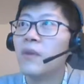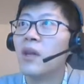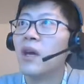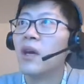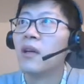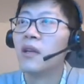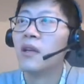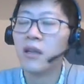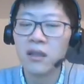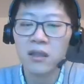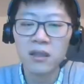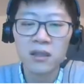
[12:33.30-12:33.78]

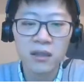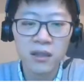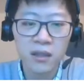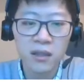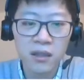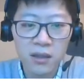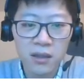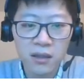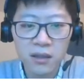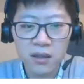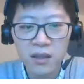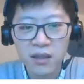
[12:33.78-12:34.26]
Here,
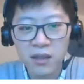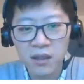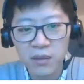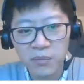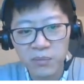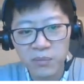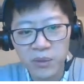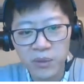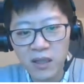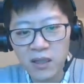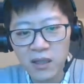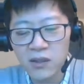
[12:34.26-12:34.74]

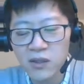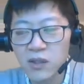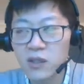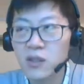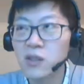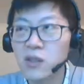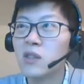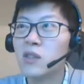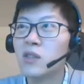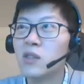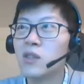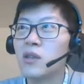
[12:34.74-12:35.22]
because
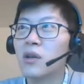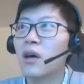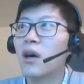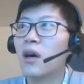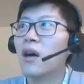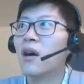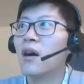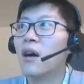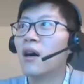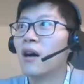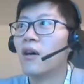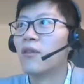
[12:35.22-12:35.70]
it's
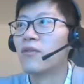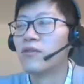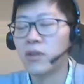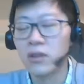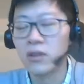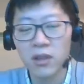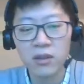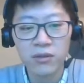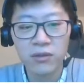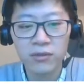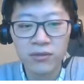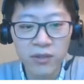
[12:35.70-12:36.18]

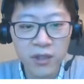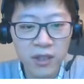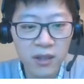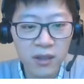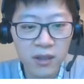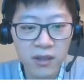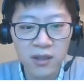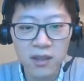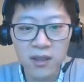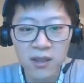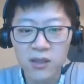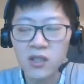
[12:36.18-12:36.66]
front and
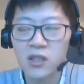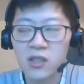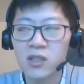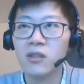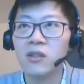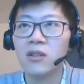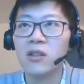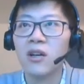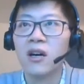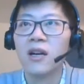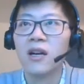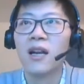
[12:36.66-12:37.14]
rear, it's
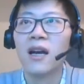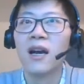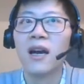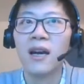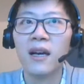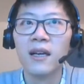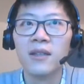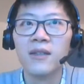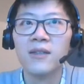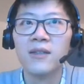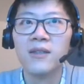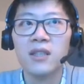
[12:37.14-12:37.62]
not
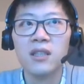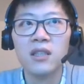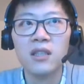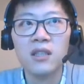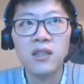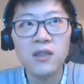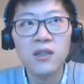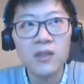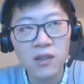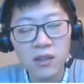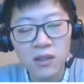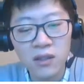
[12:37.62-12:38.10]
as
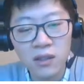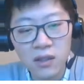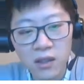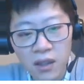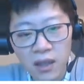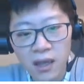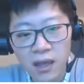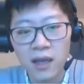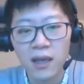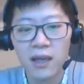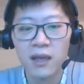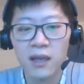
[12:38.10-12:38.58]
easy
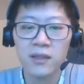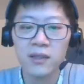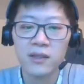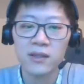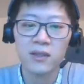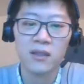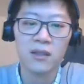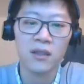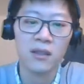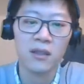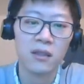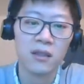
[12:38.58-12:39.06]

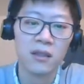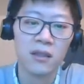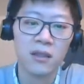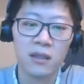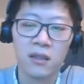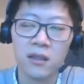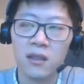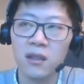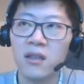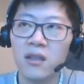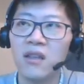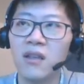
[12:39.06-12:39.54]
as
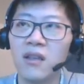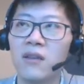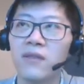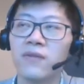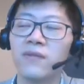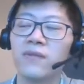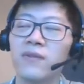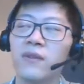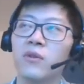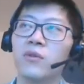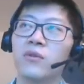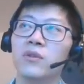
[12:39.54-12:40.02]

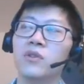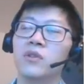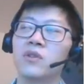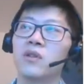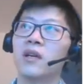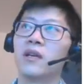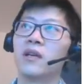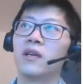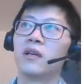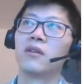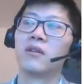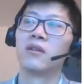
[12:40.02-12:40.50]
if it was
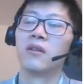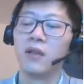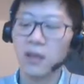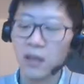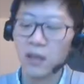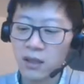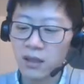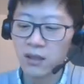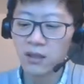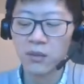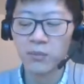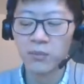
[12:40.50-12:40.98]
like
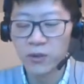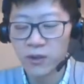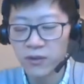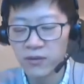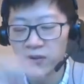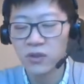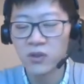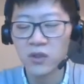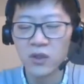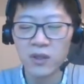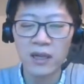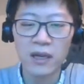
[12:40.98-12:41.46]
the
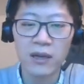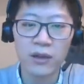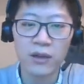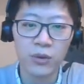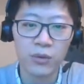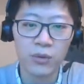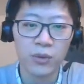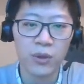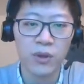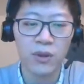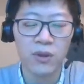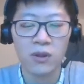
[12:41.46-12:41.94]
previous scenario
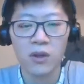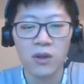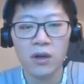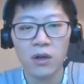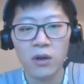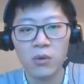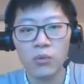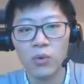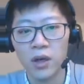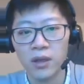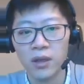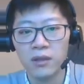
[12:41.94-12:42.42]
with
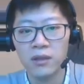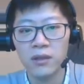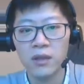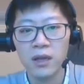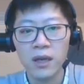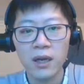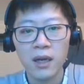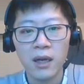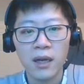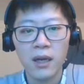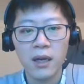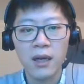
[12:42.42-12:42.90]
the one
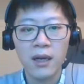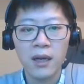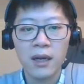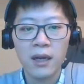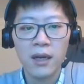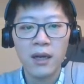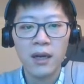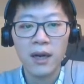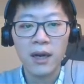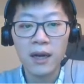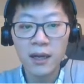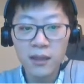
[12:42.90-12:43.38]

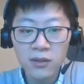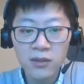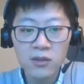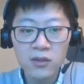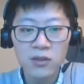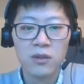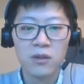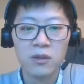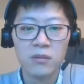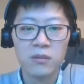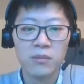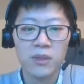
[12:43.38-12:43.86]

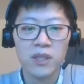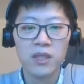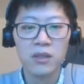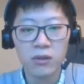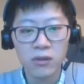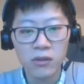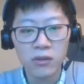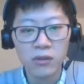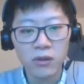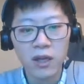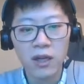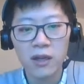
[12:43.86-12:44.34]
axle being
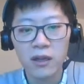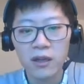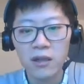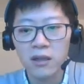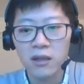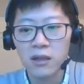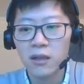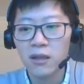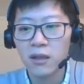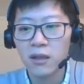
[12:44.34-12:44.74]
too high,